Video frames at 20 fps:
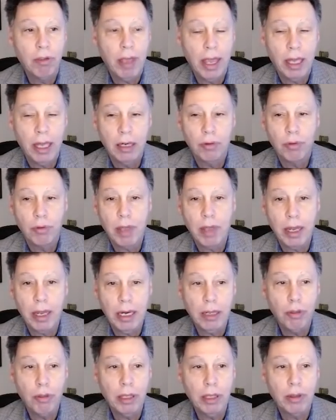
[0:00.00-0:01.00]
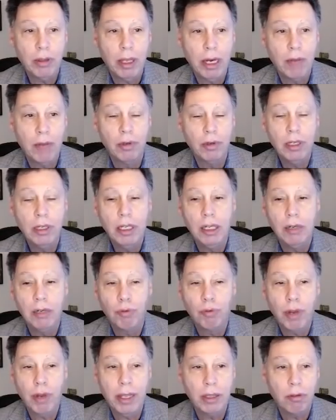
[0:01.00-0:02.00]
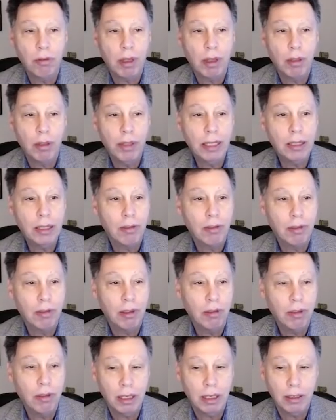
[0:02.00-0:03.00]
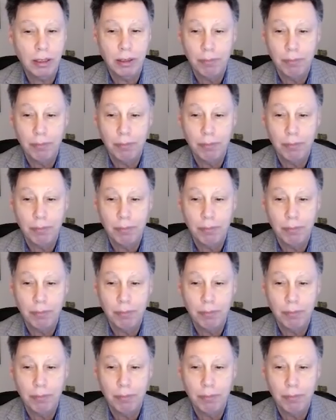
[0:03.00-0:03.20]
And if there's anything that ever needed friends, I think this is it.